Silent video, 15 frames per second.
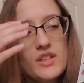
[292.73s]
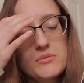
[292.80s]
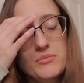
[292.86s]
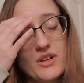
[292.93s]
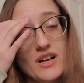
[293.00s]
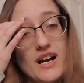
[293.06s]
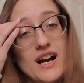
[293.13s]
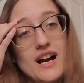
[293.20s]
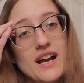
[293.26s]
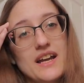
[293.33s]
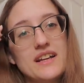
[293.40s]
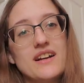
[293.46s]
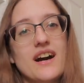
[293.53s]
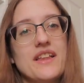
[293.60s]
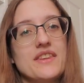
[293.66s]
But I
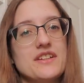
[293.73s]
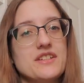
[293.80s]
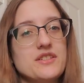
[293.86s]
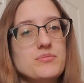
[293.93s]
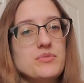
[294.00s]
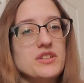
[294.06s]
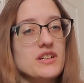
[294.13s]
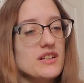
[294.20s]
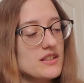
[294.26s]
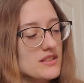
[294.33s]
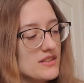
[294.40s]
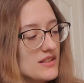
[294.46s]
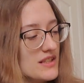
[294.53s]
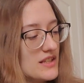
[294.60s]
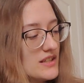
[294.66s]
got this
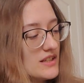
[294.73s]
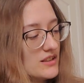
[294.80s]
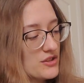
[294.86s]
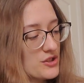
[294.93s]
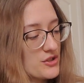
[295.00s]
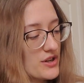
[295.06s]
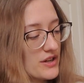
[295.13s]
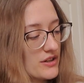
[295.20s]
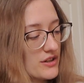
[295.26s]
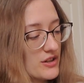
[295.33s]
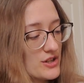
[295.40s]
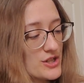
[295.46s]
because the illustrator,